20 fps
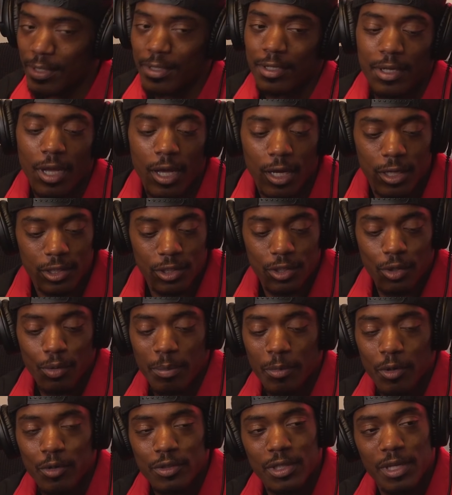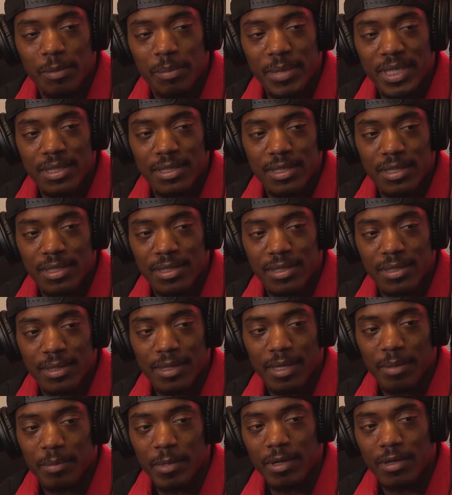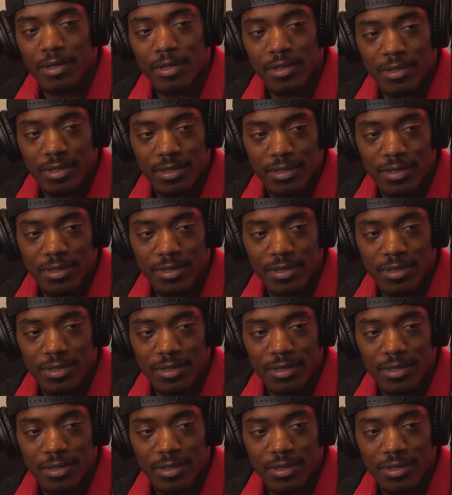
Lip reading: because you know what? Most of the beats is American.